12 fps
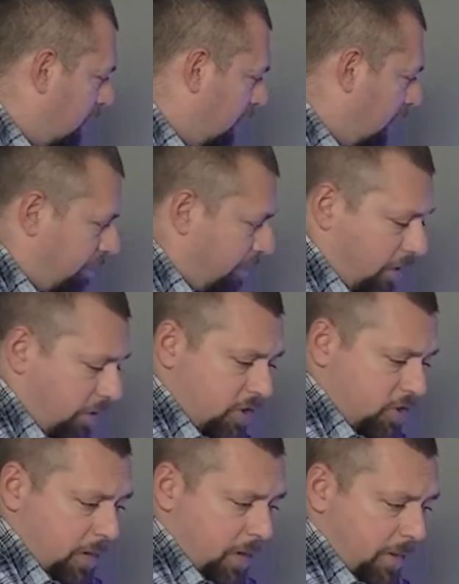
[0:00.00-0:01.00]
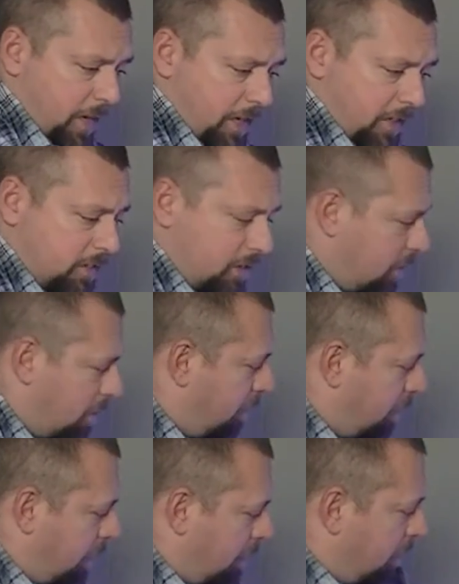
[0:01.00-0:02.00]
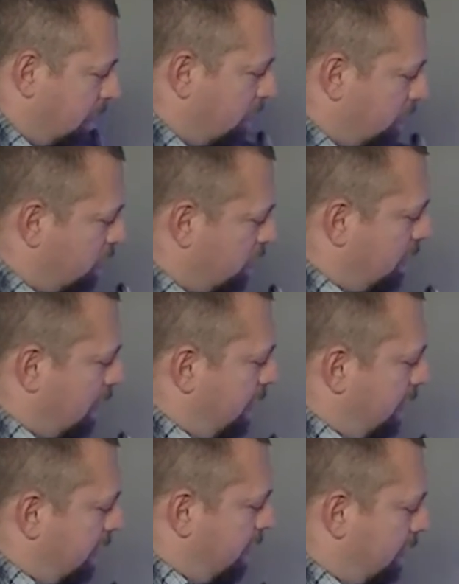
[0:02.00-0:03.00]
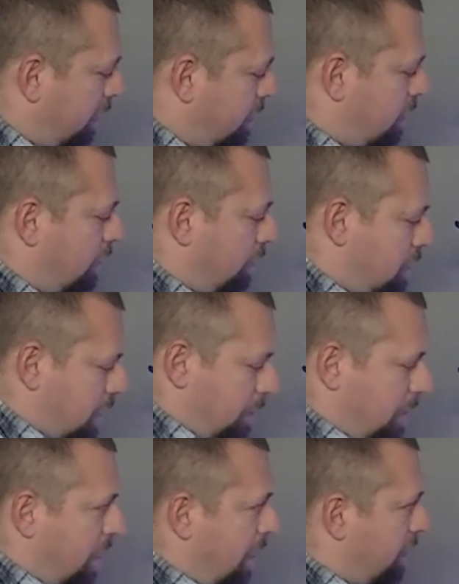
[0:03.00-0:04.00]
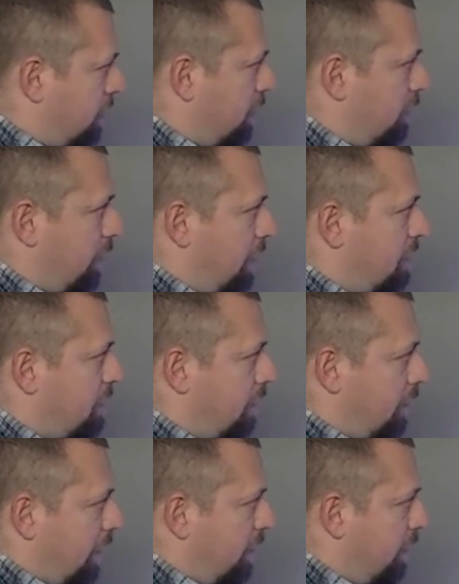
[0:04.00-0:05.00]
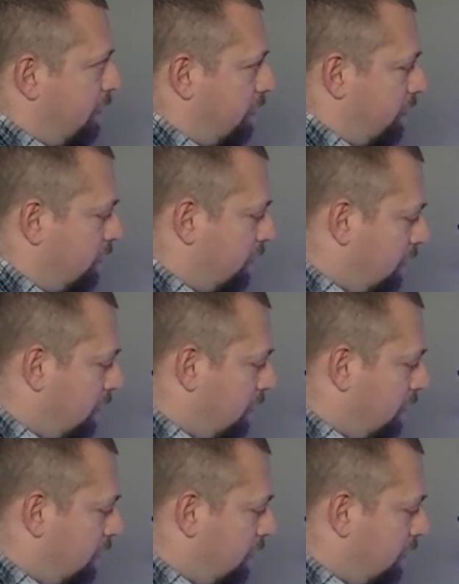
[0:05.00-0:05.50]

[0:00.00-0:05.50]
Like if I reach my max and I'm, and I'm a little too bright here on the surface, I may actually raise the light another